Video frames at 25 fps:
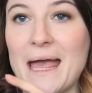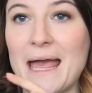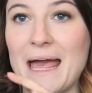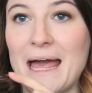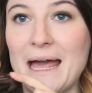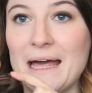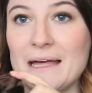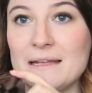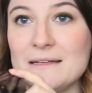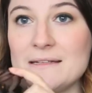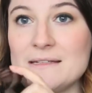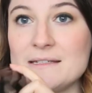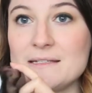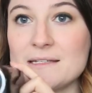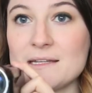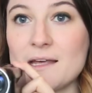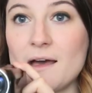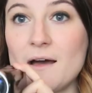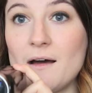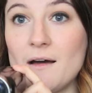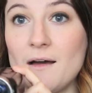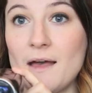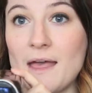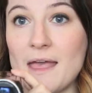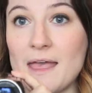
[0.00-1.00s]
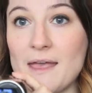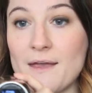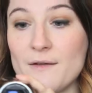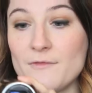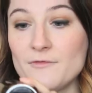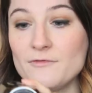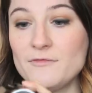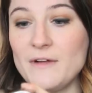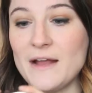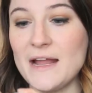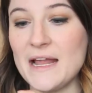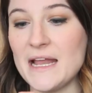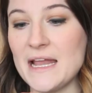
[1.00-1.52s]
and I
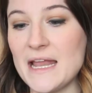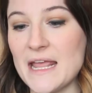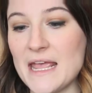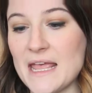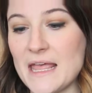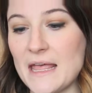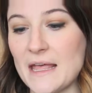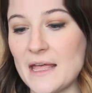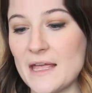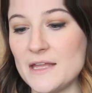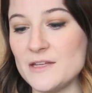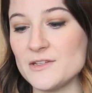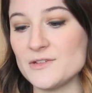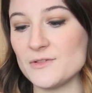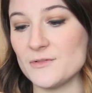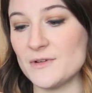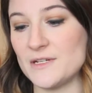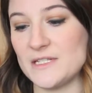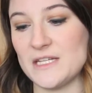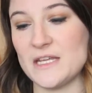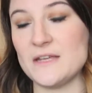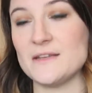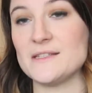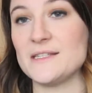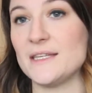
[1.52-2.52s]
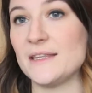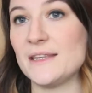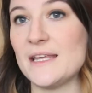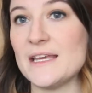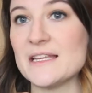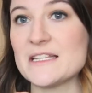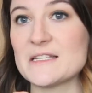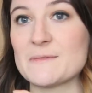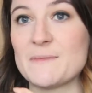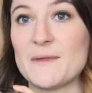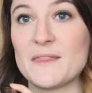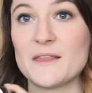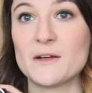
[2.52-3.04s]
really enjoyed using
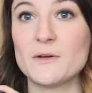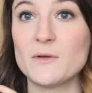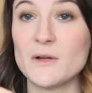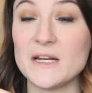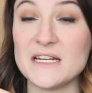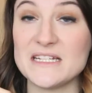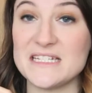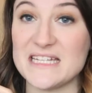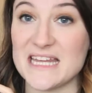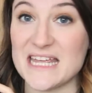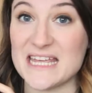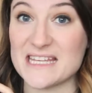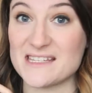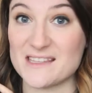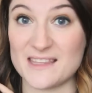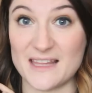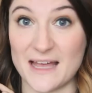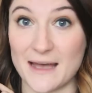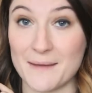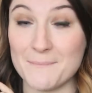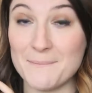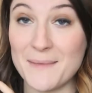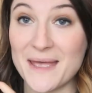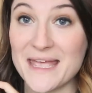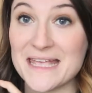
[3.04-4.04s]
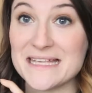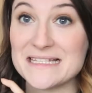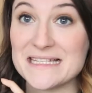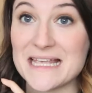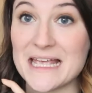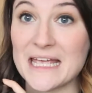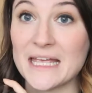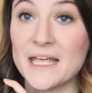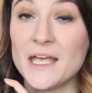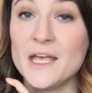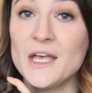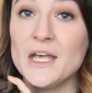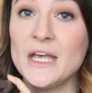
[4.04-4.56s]
this, but the quality isn't that
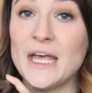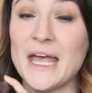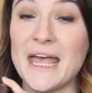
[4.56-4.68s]
amazing.